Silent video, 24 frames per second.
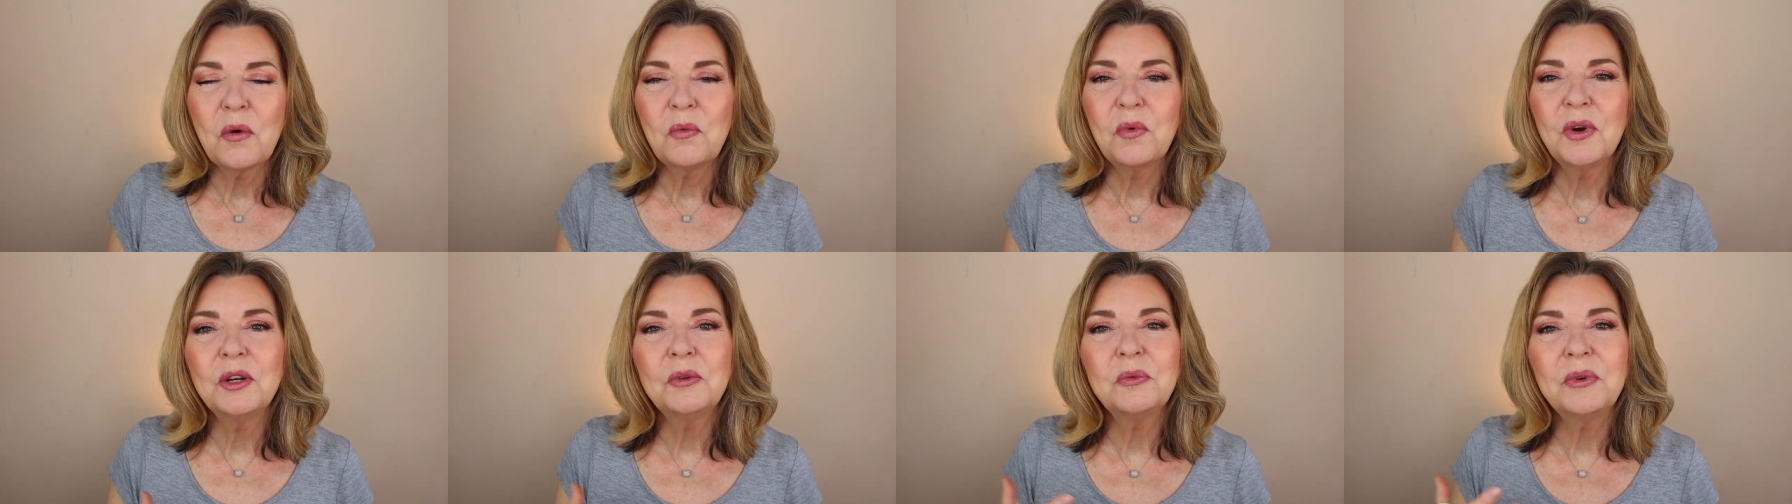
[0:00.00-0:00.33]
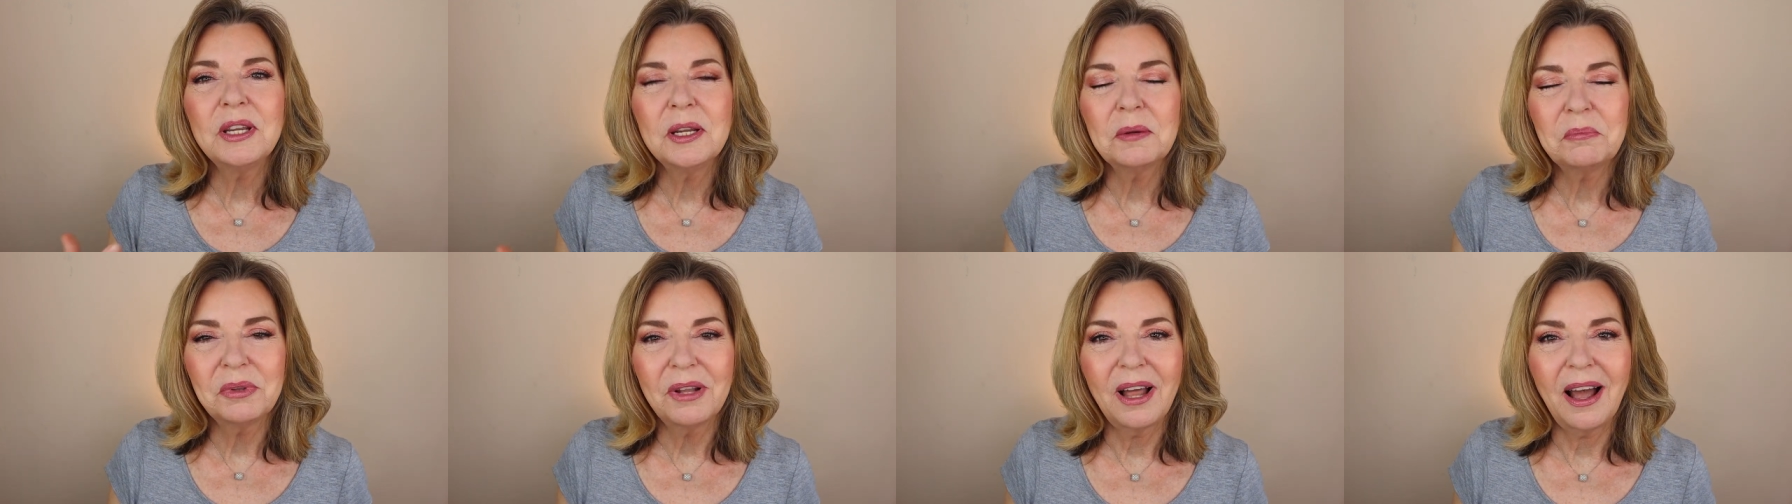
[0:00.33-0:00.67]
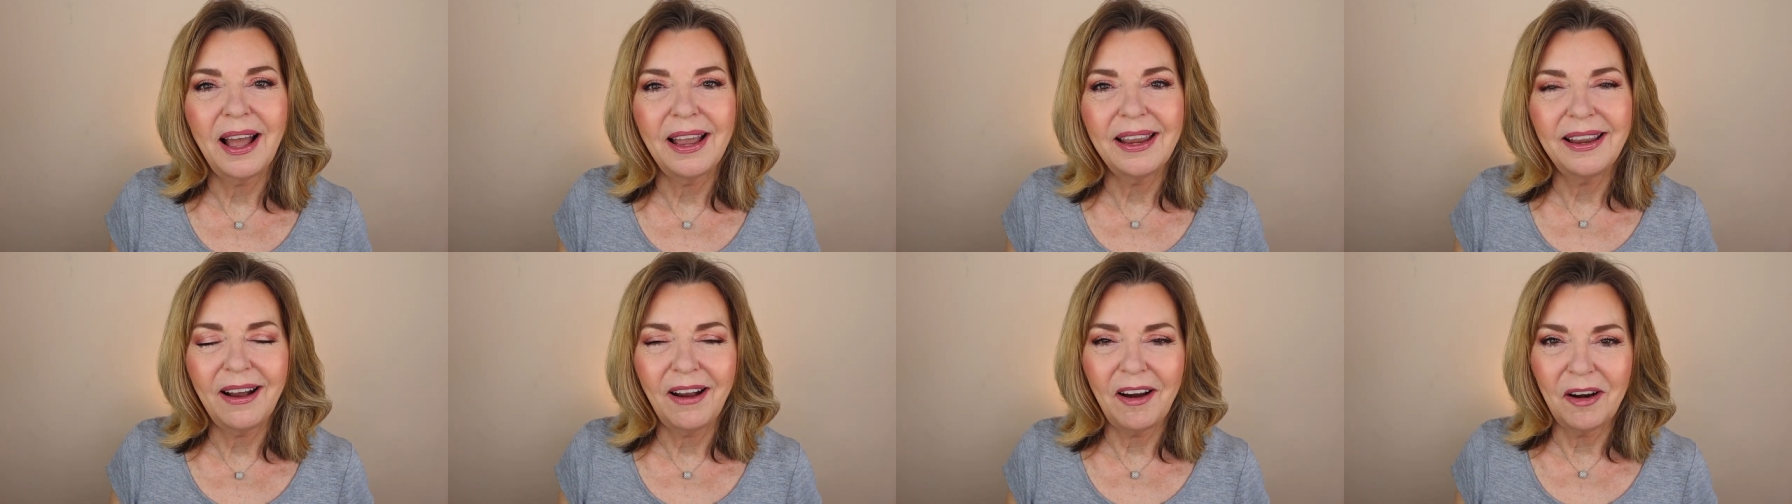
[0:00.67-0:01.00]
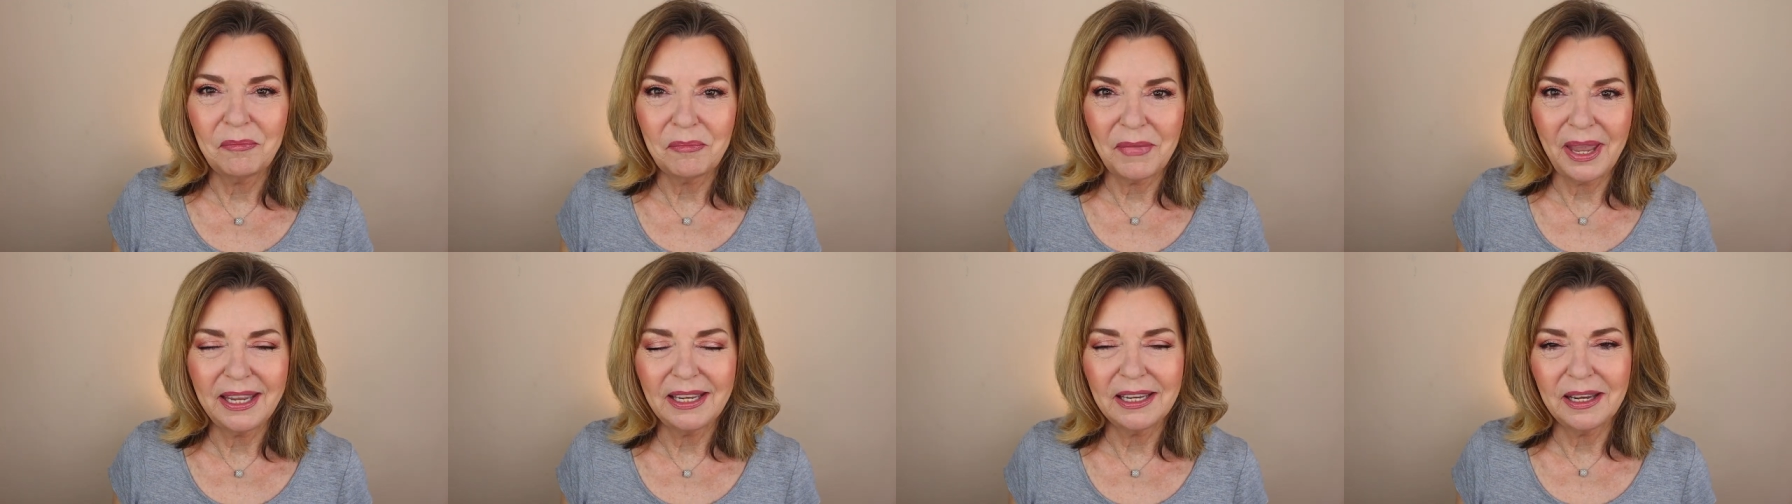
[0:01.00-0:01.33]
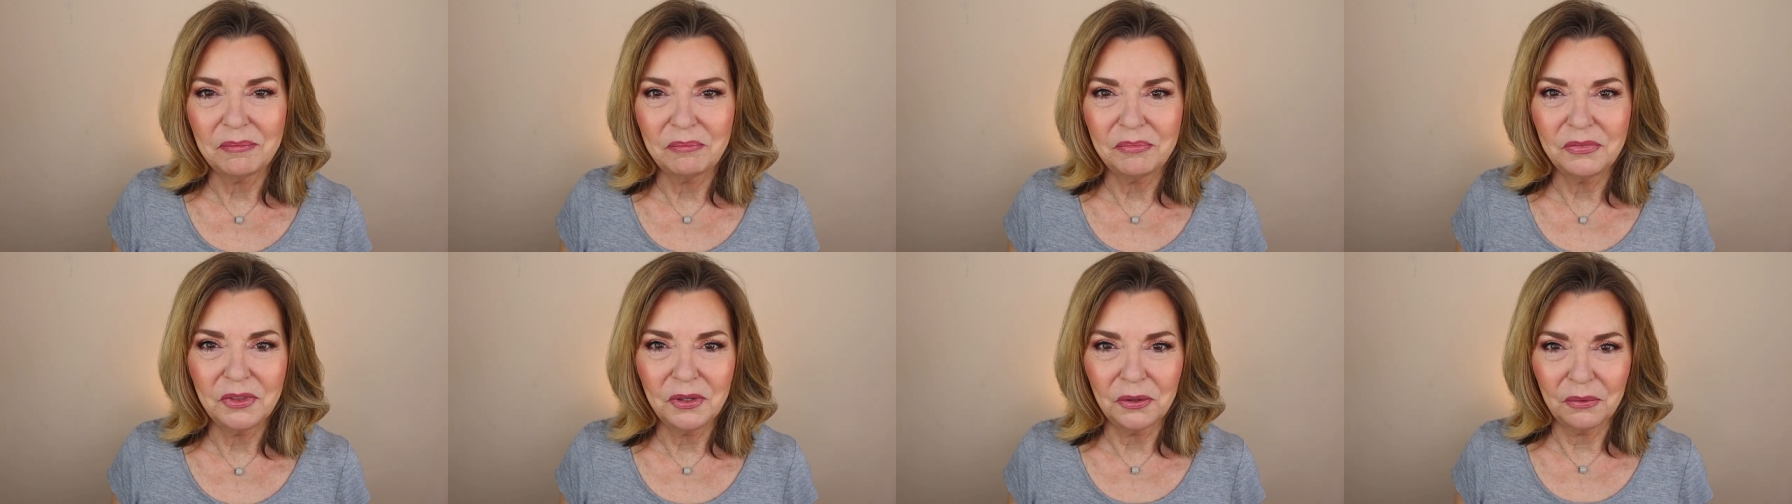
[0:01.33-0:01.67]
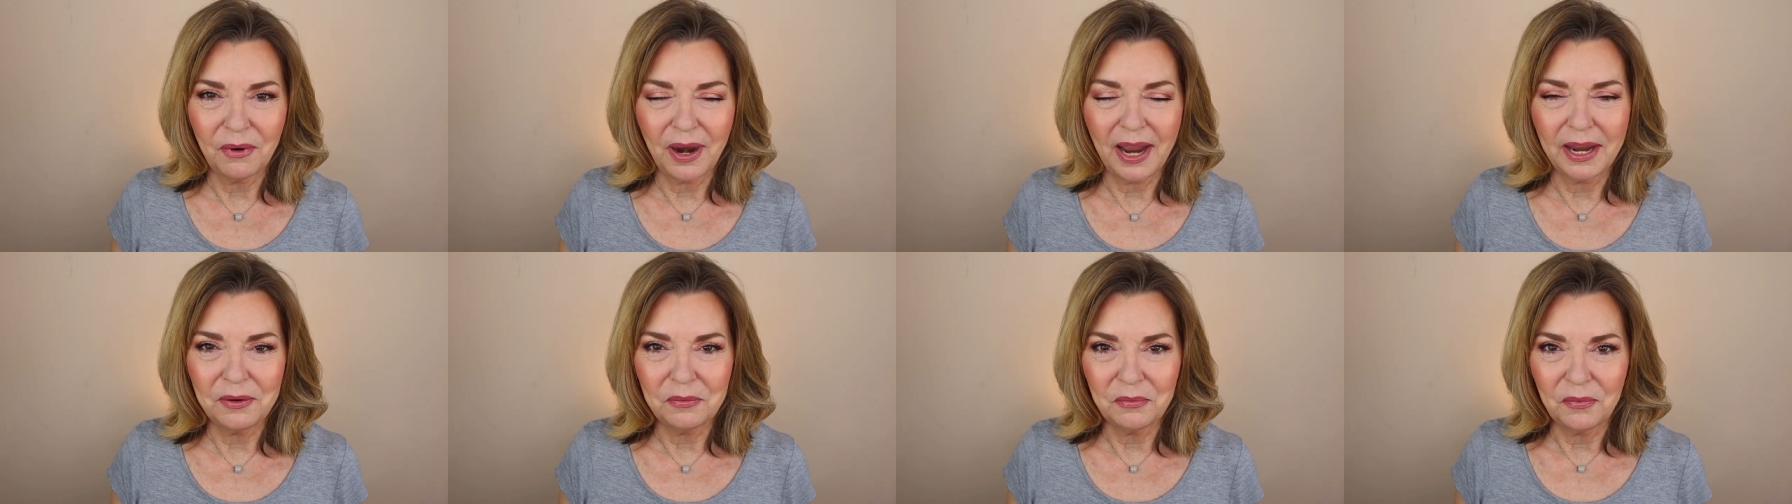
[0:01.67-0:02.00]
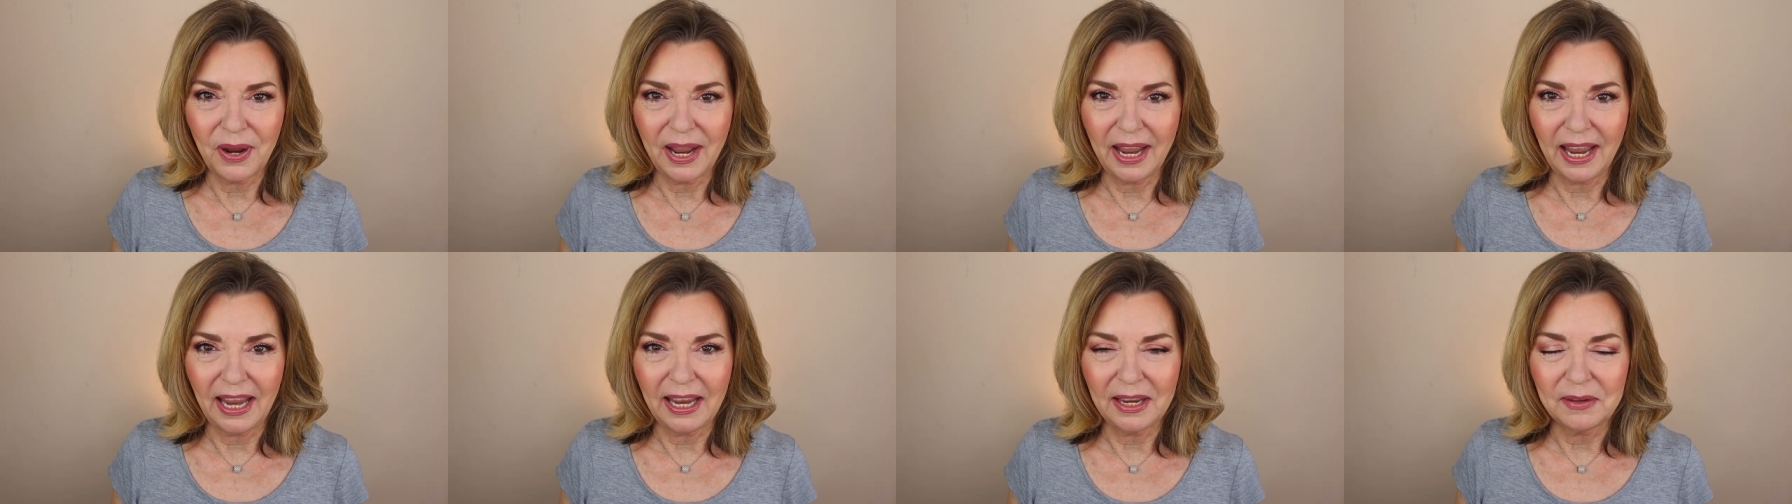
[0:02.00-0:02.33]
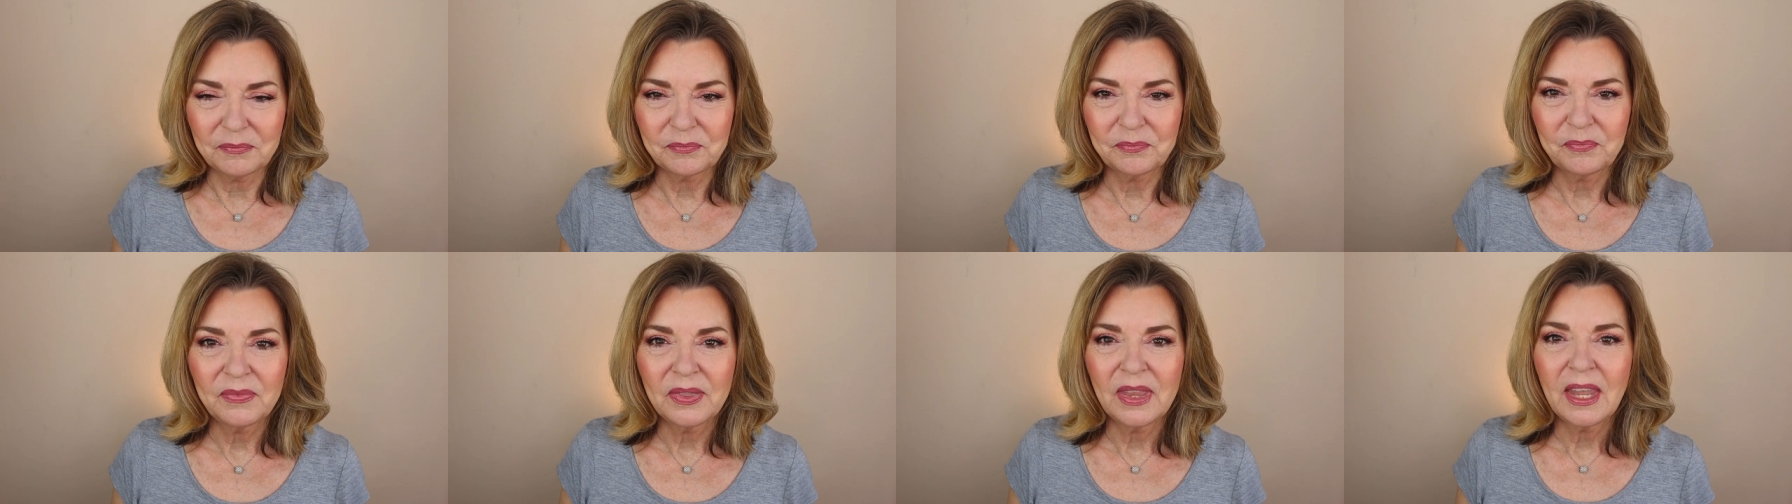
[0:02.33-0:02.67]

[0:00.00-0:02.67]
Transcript: when we apply our makeup the right way.